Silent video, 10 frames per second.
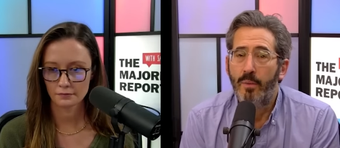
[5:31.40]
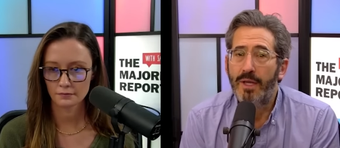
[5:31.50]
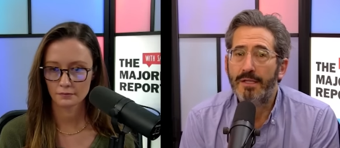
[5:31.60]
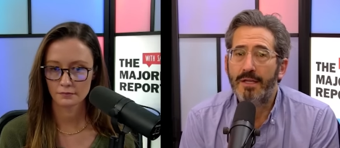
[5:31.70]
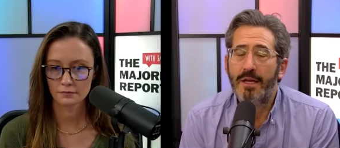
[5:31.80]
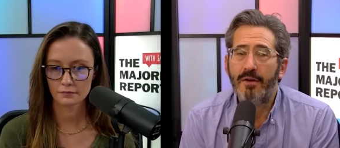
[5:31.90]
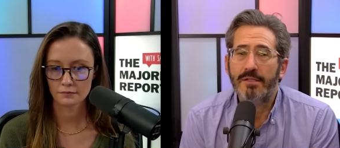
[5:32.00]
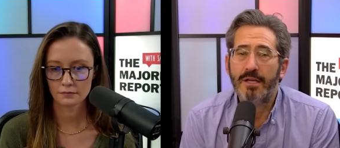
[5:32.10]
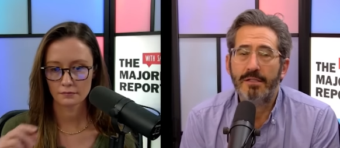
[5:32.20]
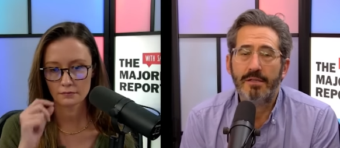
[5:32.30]
Speaker 1: we can sit here
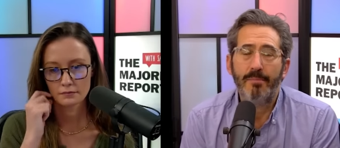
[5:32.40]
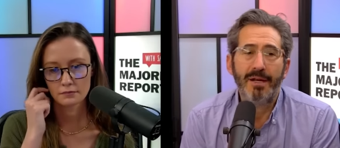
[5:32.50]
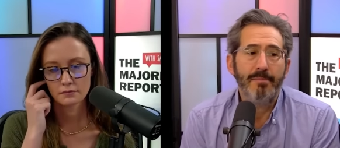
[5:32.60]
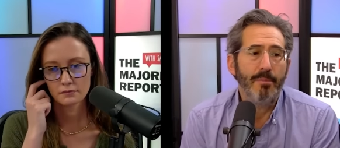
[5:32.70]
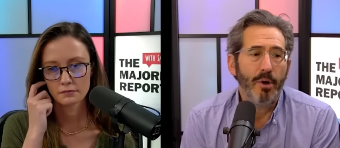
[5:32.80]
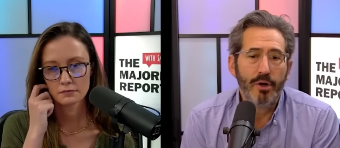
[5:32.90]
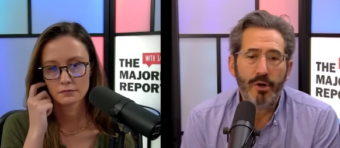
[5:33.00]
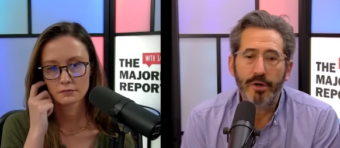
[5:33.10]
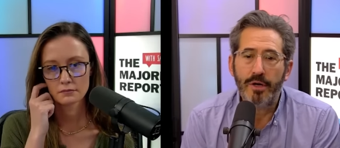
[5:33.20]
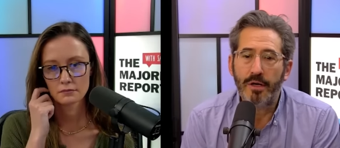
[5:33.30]
and say somebody
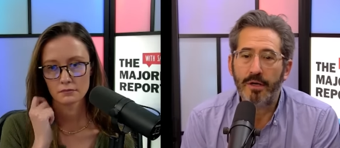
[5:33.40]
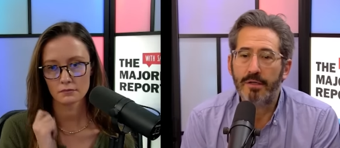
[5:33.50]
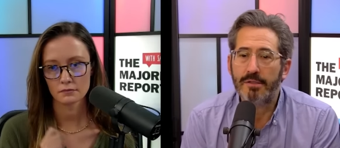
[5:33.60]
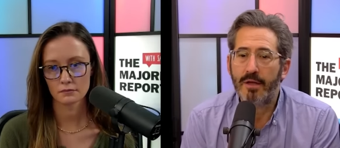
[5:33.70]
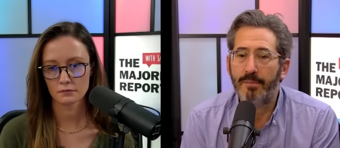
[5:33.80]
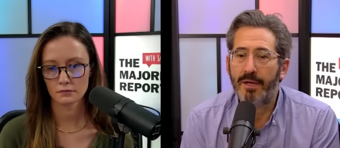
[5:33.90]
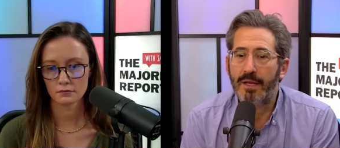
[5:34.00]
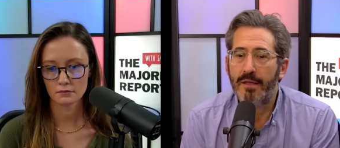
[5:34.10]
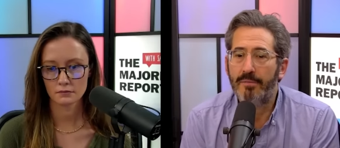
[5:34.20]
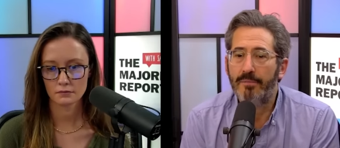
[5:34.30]
murdered uh,
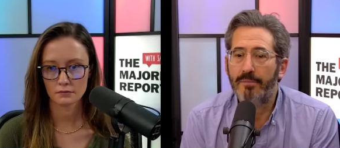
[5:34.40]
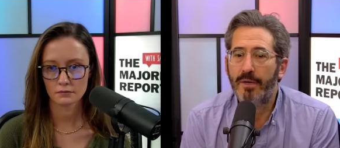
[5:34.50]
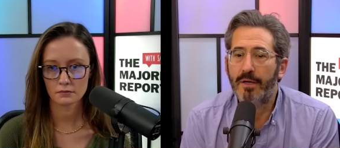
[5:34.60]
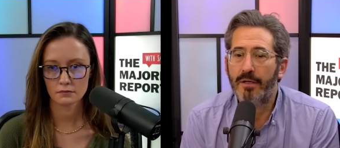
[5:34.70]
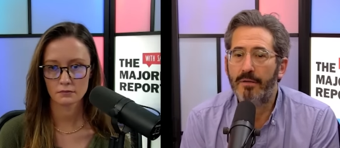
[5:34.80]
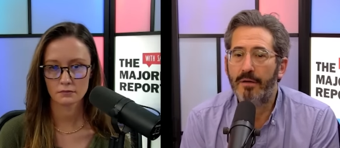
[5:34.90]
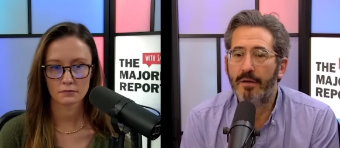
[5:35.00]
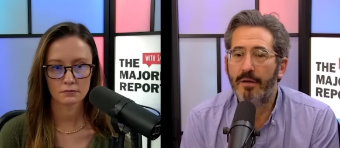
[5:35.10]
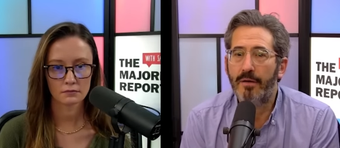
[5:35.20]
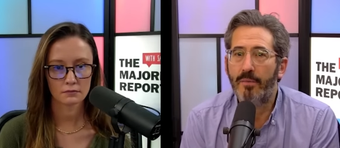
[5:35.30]
somebody, but
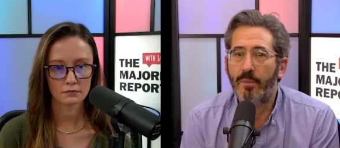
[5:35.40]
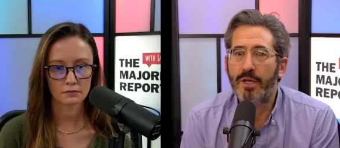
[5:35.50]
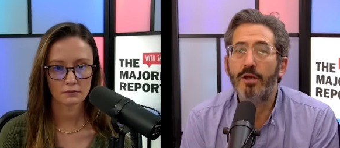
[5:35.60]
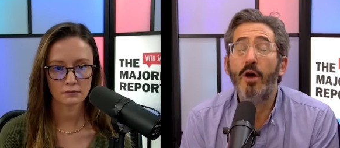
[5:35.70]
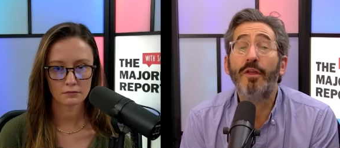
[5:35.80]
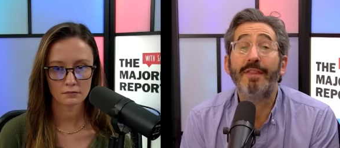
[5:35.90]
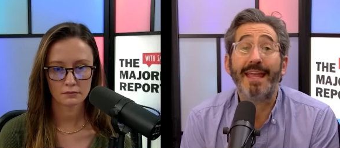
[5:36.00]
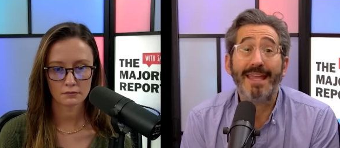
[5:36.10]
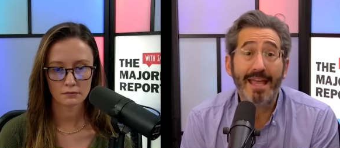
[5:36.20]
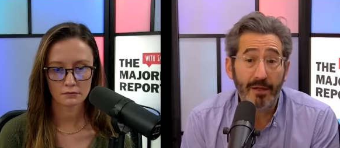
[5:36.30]
uh, we can know that
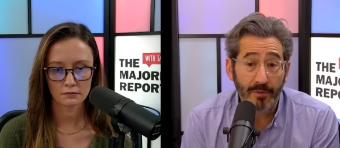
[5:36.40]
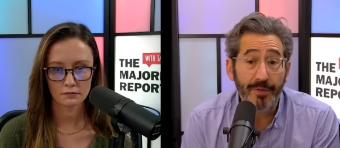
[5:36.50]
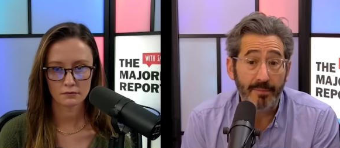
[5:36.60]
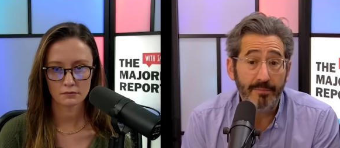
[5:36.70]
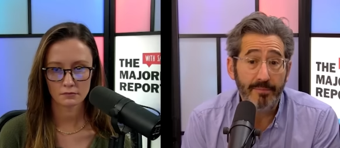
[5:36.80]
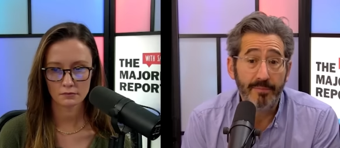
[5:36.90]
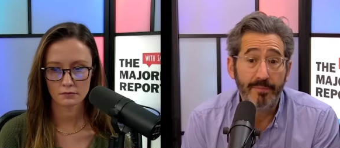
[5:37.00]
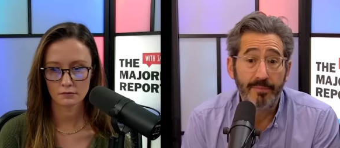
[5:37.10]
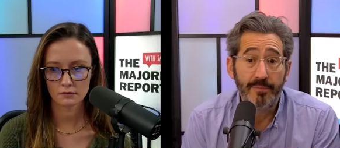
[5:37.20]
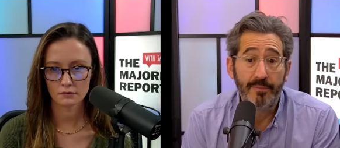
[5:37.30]
they killed them
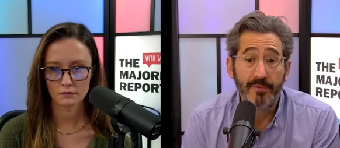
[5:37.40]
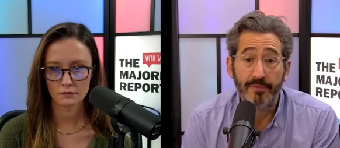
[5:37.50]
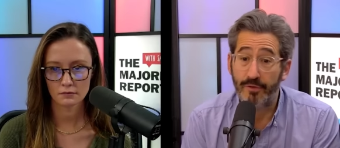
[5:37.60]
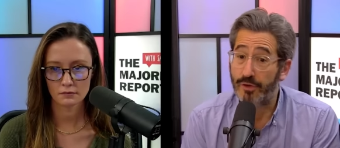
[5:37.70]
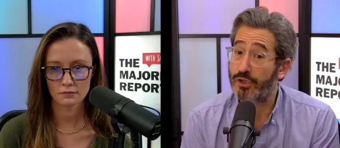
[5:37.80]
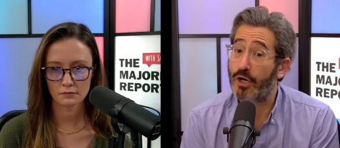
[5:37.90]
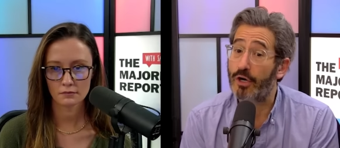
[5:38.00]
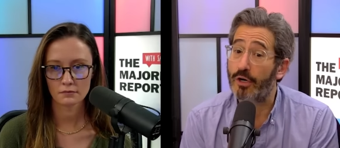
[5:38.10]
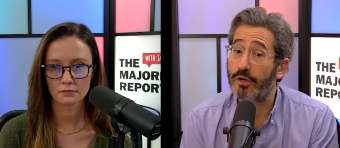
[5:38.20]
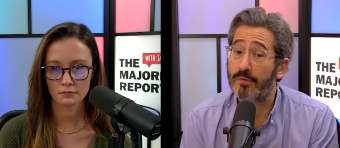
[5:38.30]
for
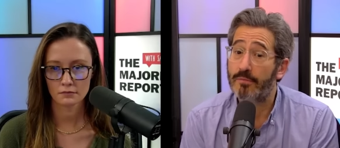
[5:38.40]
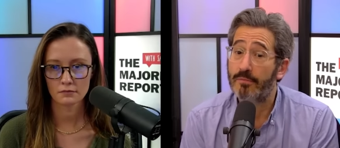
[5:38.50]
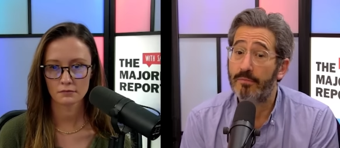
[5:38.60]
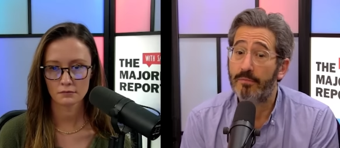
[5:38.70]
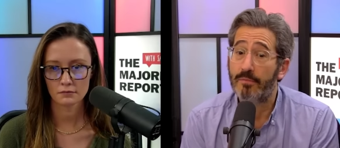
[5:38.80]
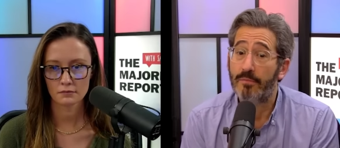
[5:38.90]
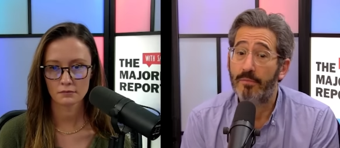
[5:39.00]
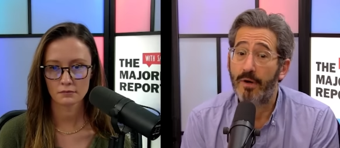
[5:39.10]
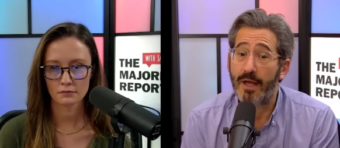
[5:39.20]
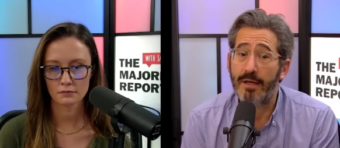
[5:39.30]
sure
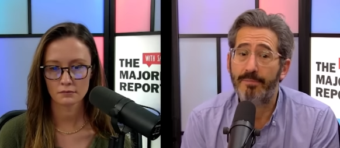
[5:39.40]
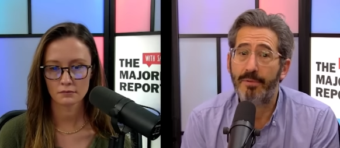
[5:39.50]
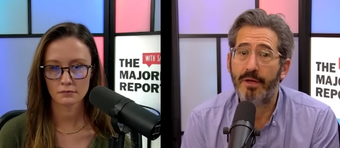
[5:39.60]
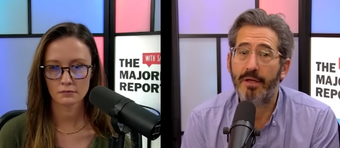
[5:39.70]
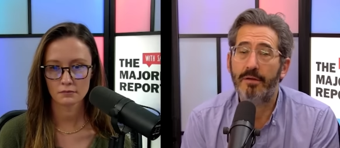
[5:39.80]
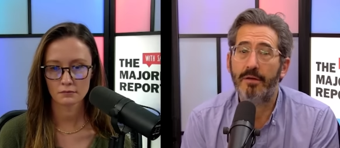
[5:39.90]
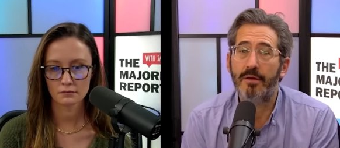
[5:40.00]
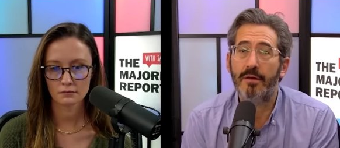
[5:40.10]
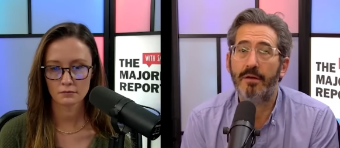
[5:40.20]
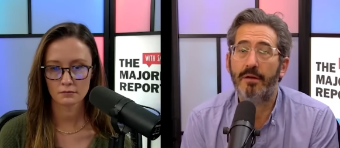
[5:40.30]
right? But
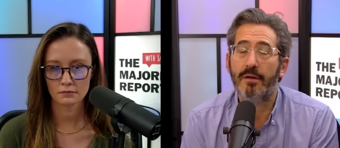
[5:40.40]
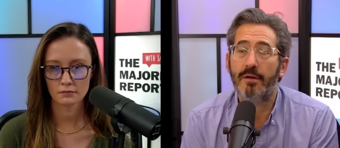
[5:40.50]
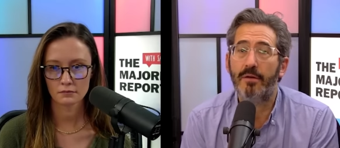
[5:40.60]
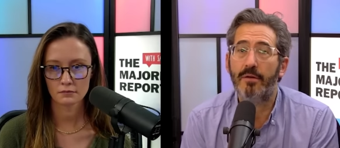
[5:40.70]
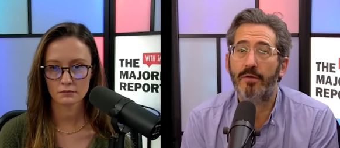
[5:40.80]
uh,